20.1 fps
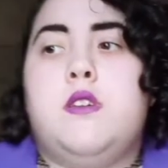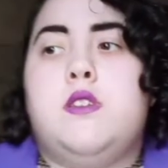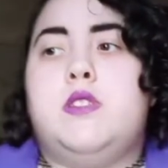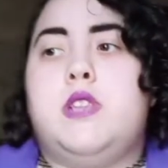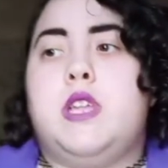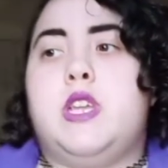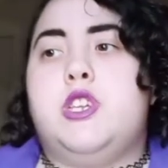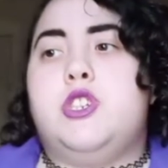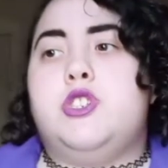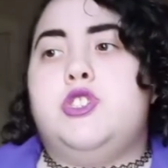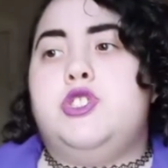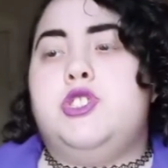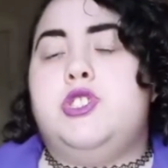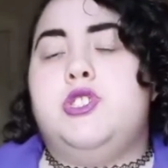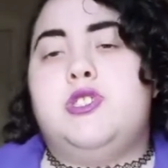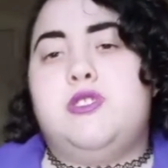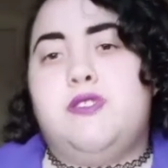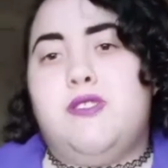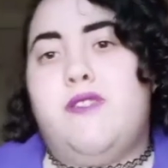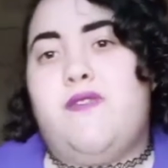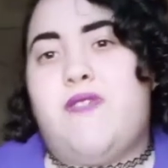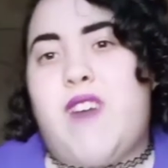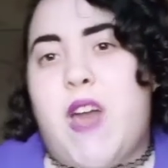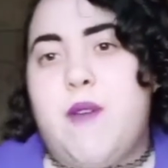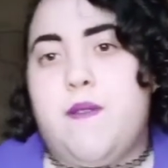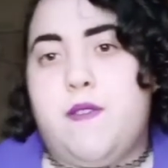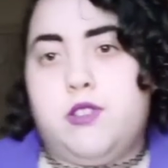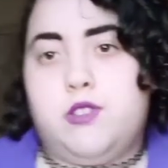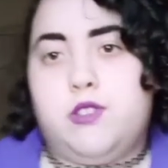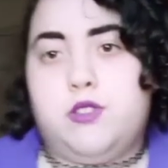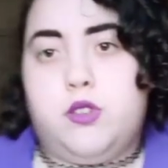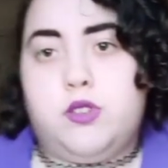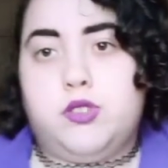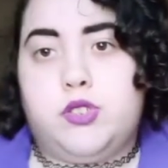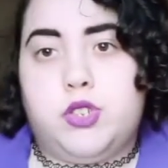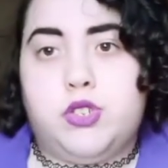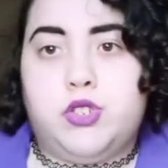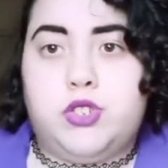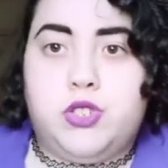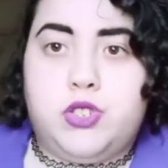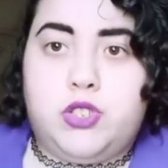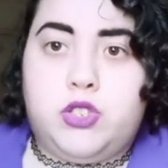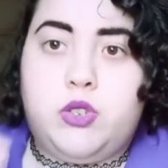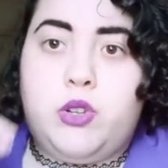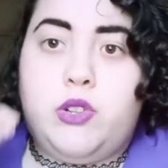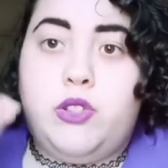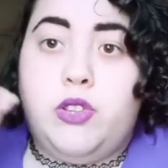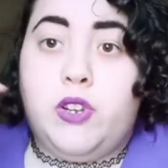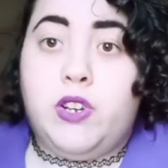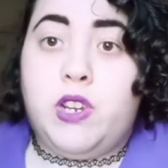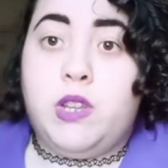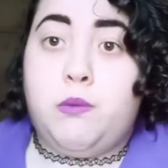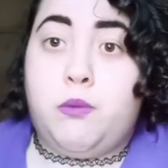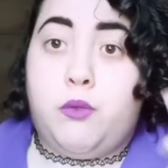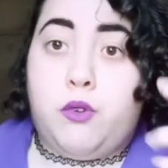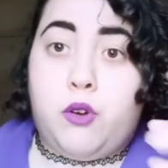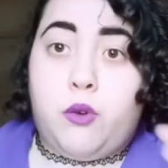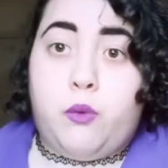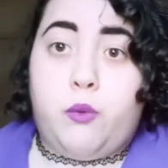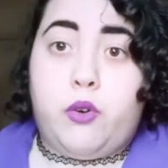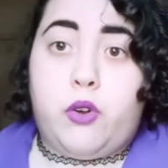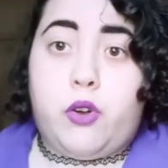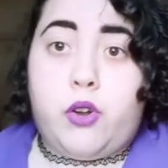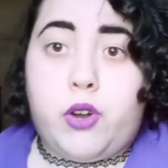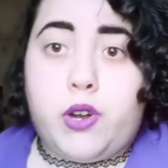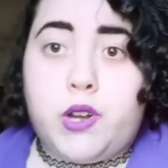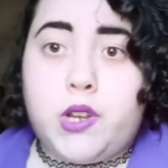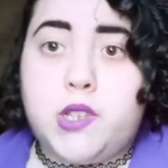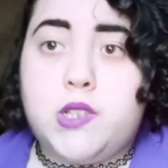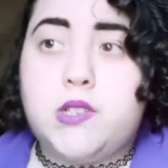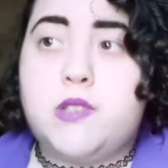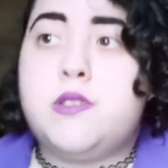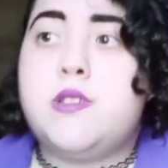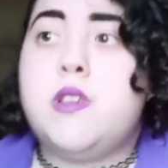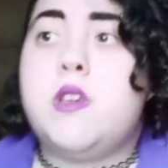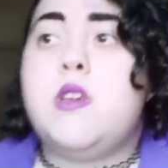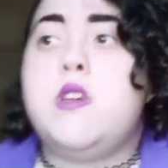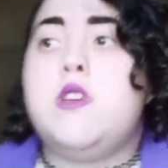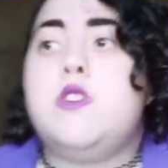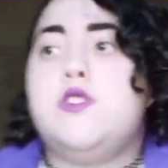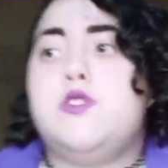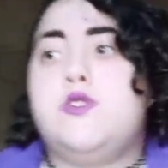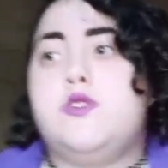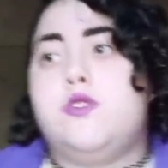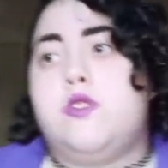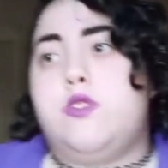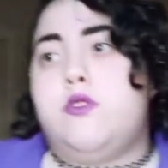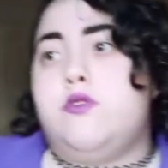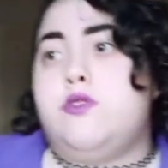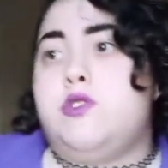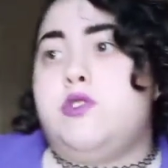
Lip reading: Like, she's still 5 years old, so she's still learning more words. So